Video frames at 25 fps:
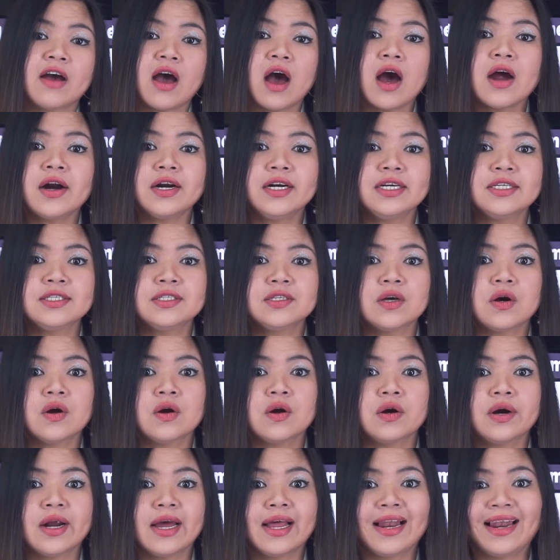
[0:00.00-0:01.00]
hours
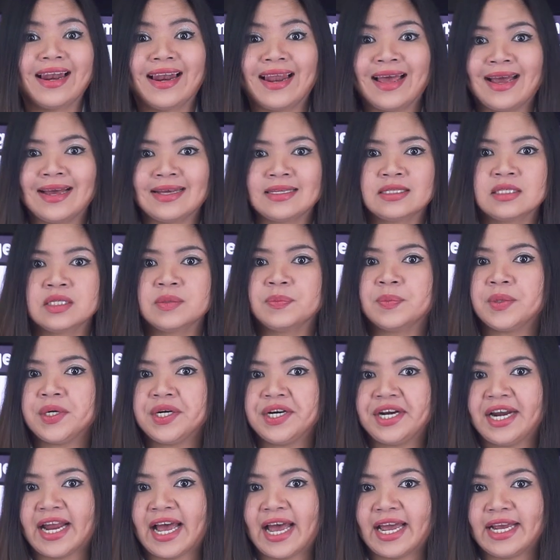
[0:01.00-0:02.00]
or less
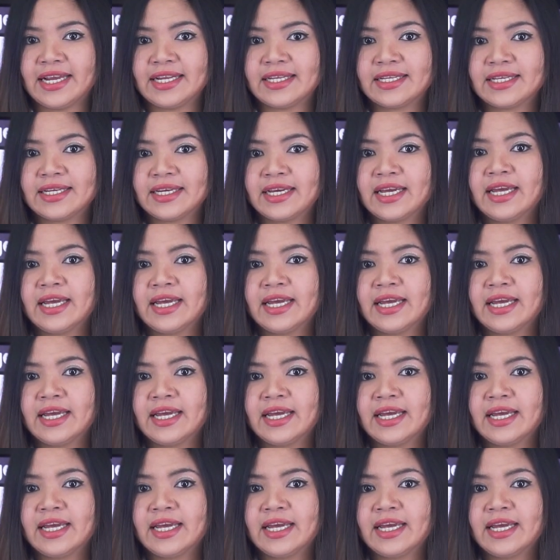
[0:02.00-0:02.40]
per night.